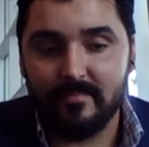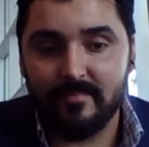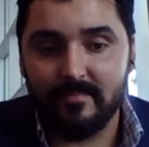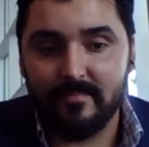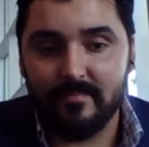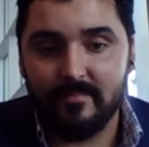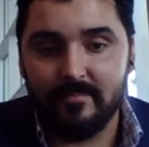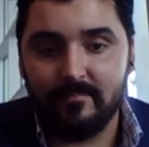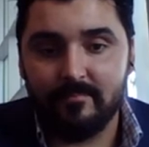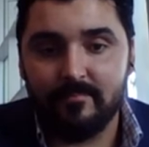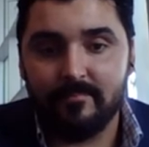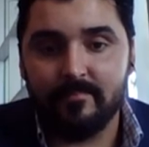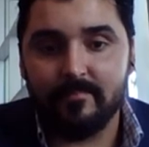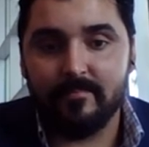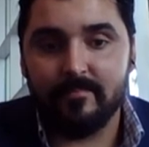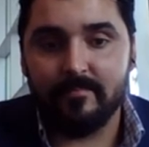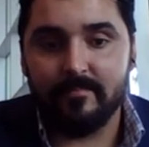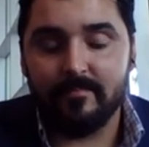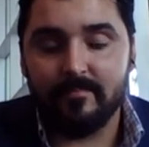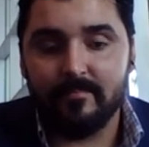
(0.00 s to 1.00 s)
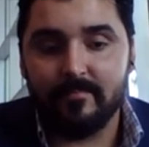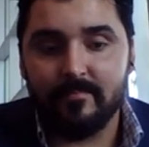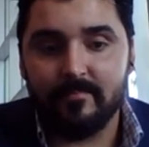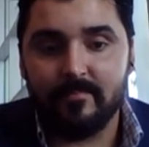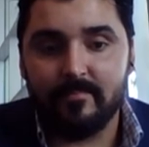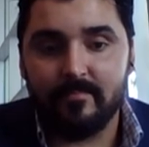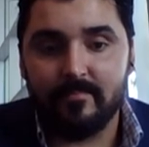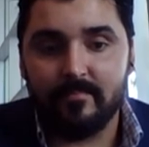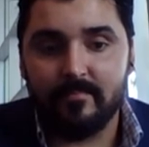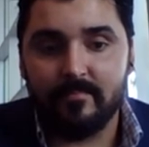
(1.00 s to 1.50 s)

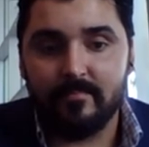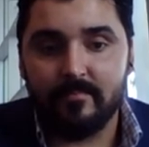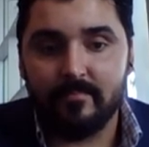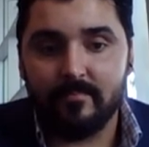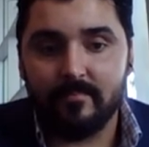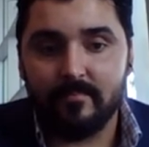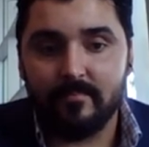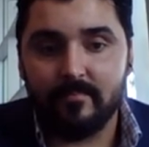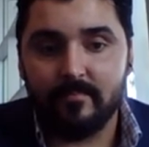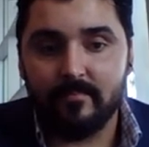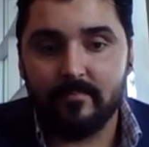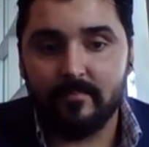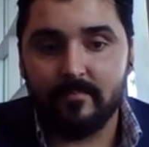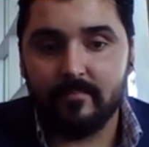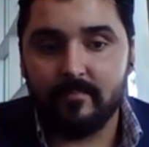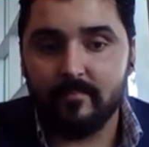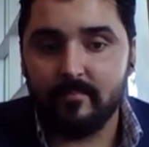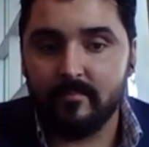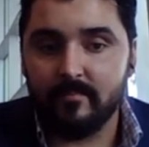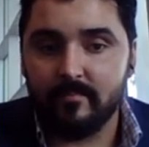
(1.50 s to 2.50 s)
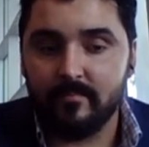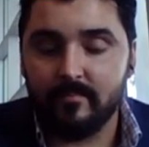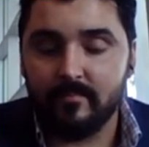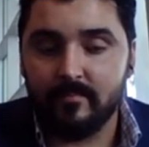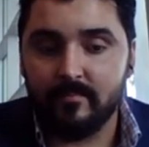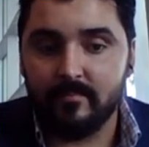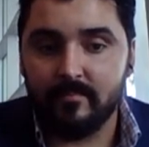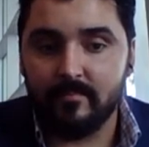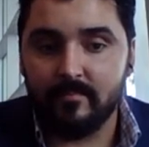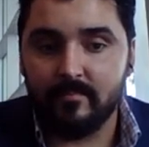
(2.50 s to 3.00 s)

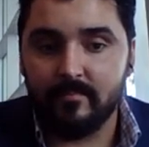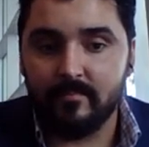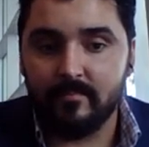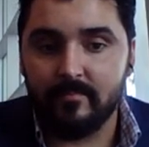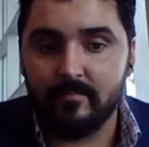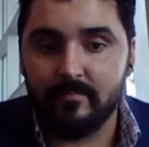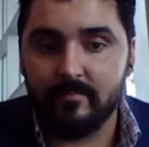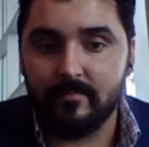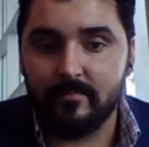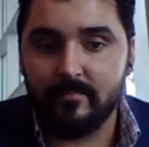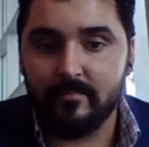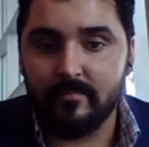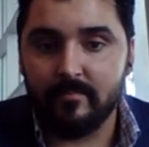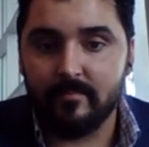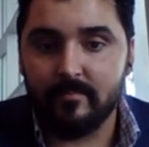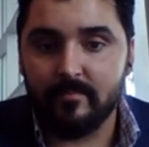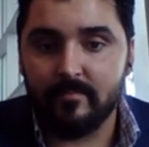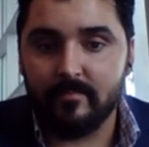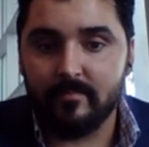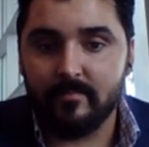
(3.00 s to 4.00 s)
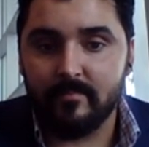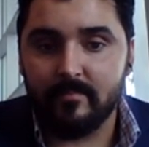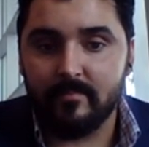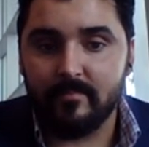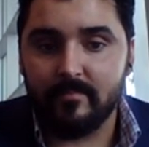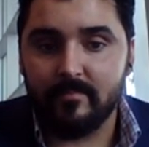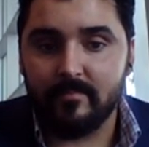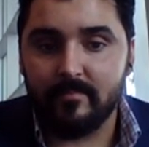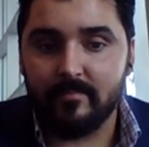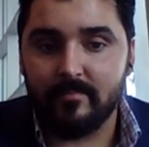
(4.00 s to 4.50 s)

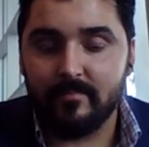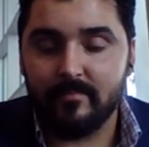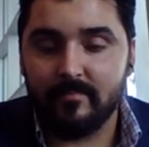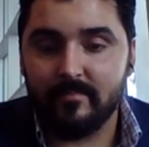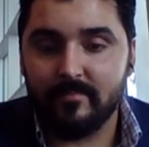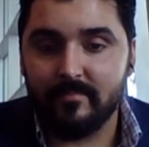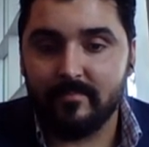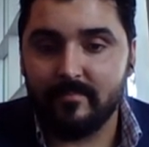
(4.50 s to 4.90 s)
(not speaking)